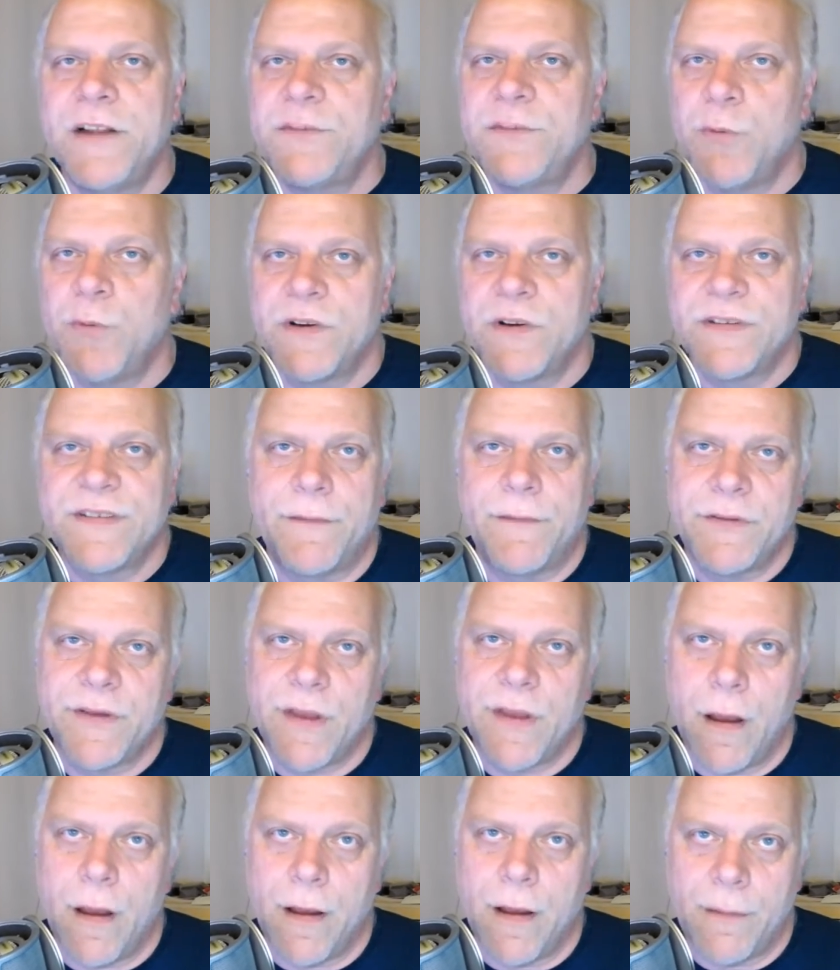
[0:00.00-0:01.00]
Bunch more
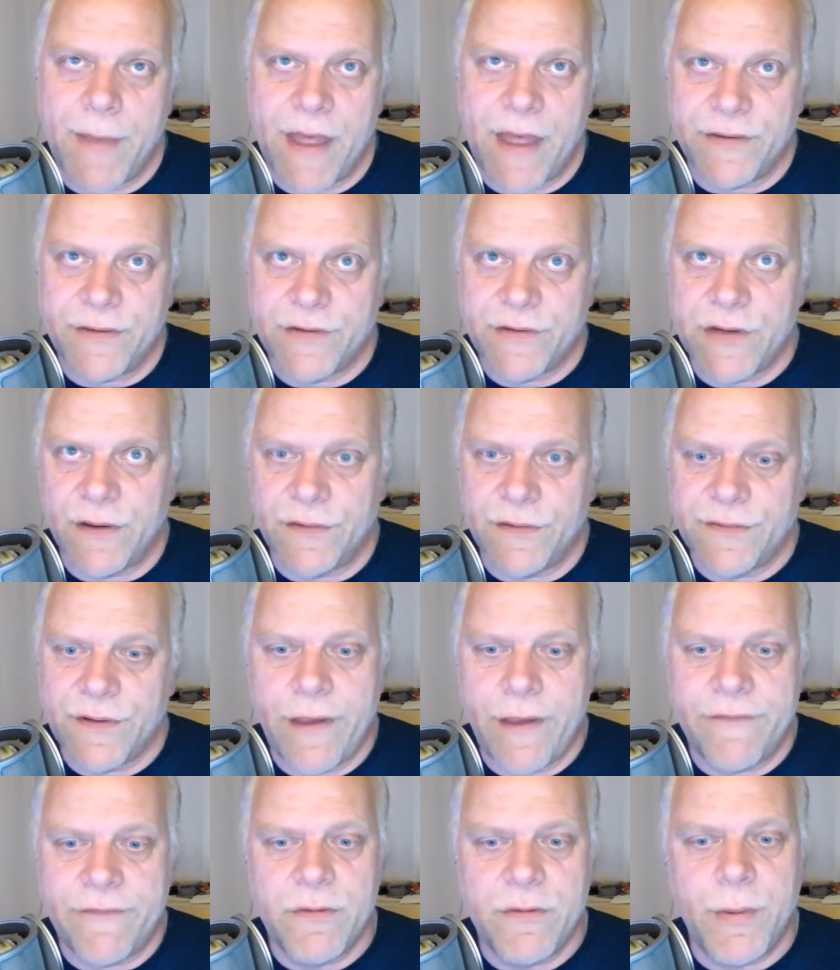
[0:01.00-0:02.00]
stuff to talk about in the
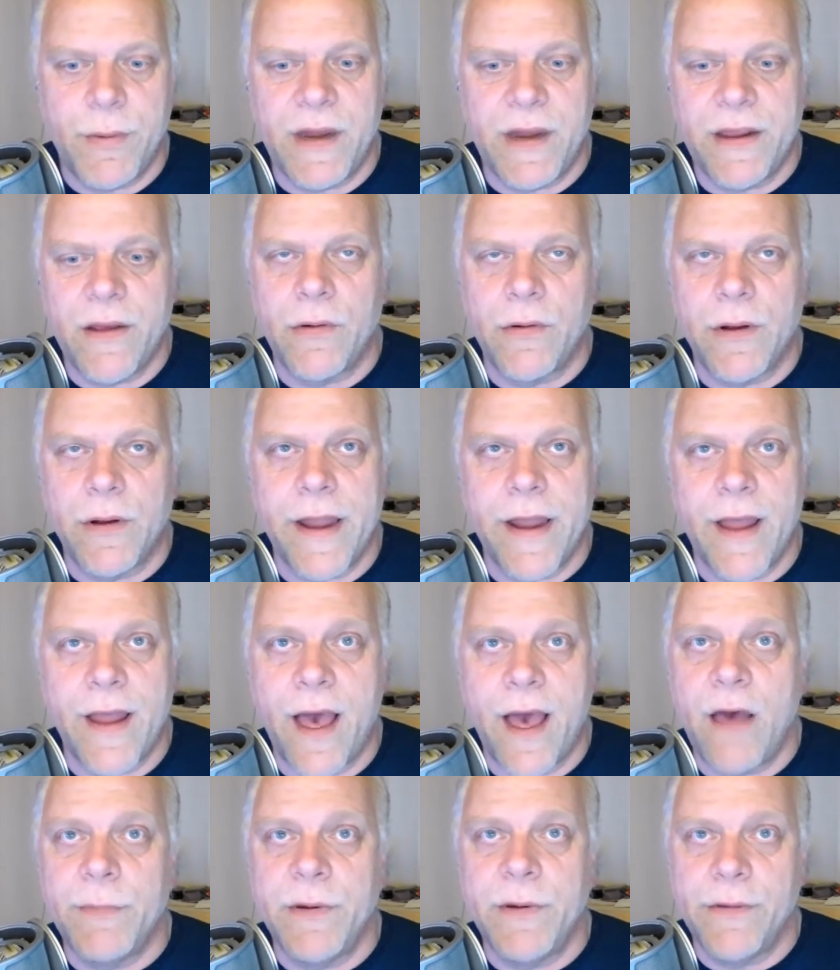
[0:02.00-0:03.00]
show. So, everybody, hold on.